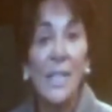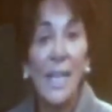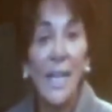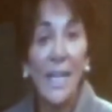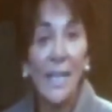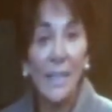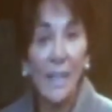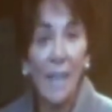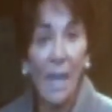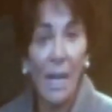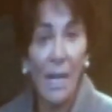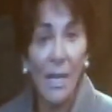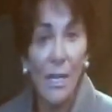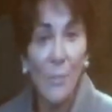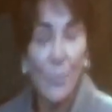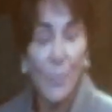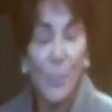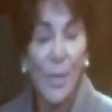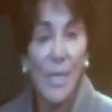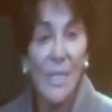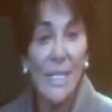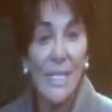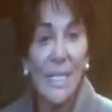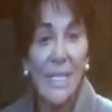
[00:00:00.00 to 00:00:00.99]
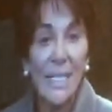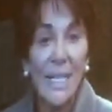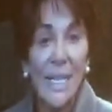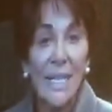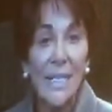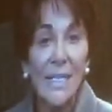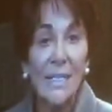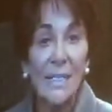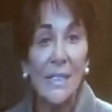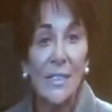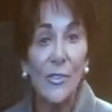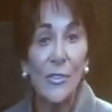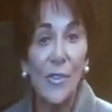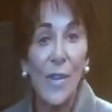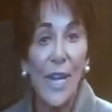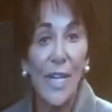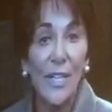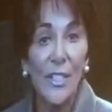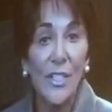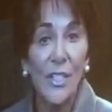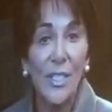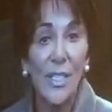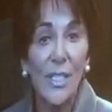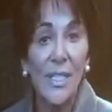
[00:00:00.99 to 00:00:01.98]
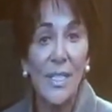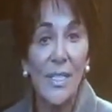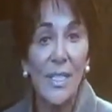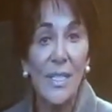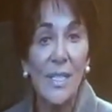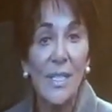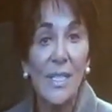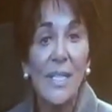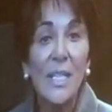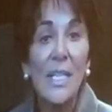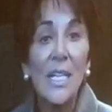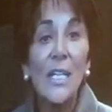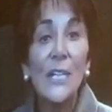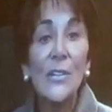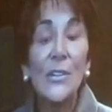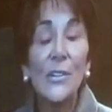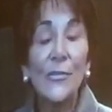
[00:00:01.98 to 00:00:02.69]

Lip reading: and unprecedented tragedies.